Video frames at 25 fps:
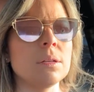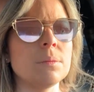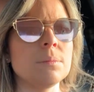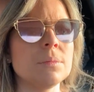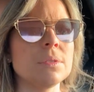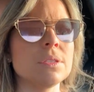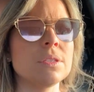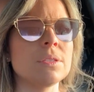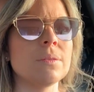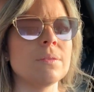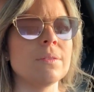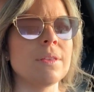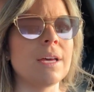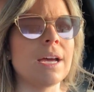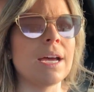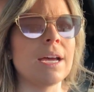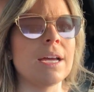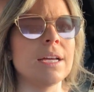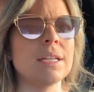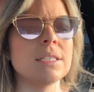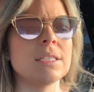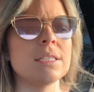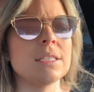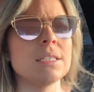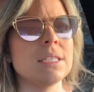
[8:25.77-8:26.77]
So
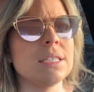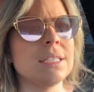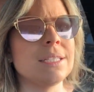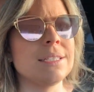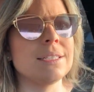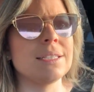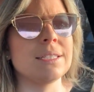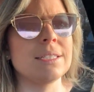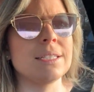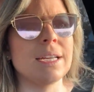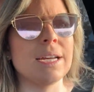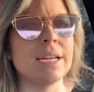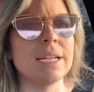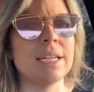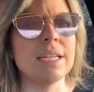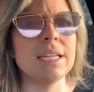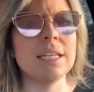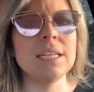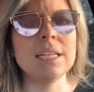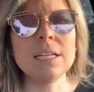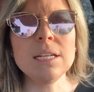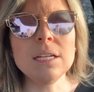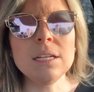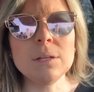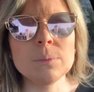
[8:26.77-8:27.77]
that is
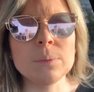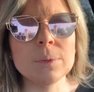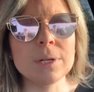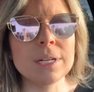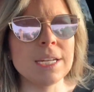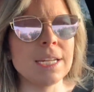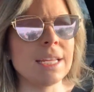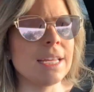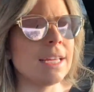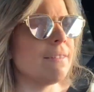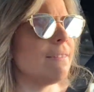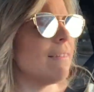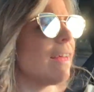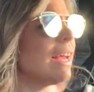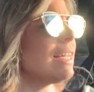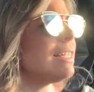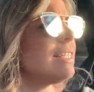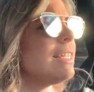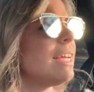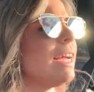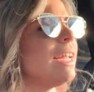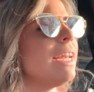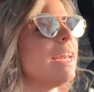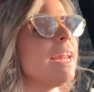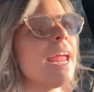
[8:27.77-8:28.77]
exciting. We're gonna get that
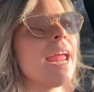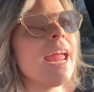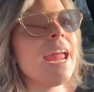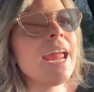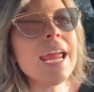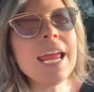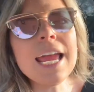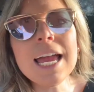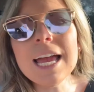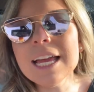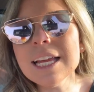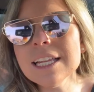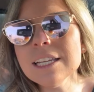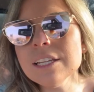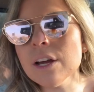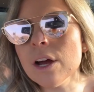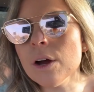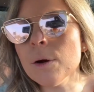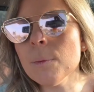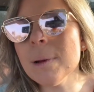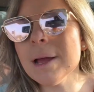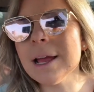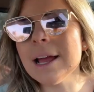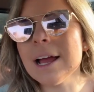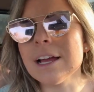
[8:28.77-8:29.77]
done. And
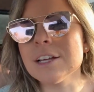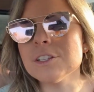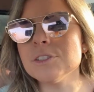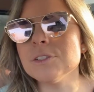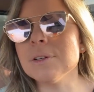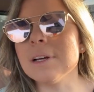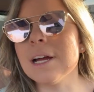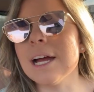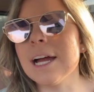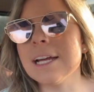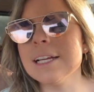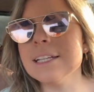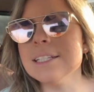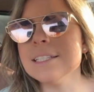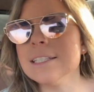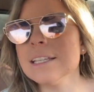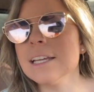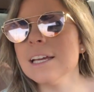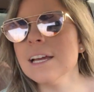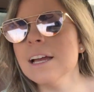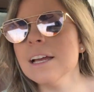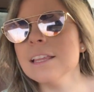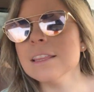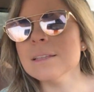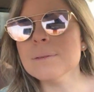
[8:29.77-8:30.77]
oh my gosh, you guys,
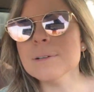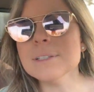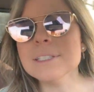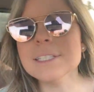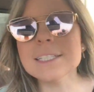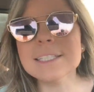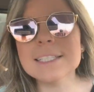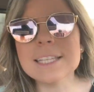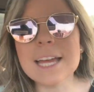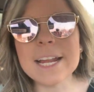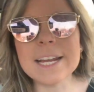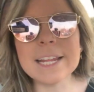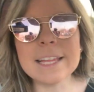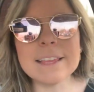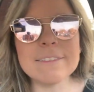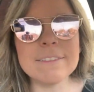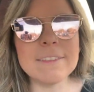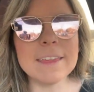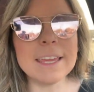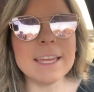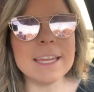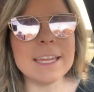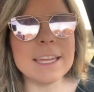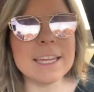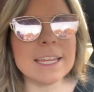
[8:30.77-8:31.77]
the most exciting
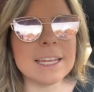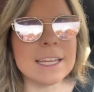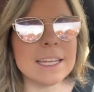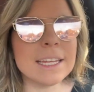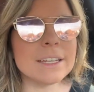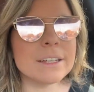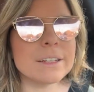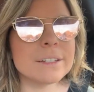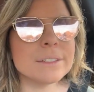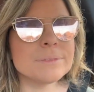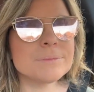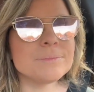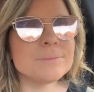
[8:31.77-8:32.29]
thing,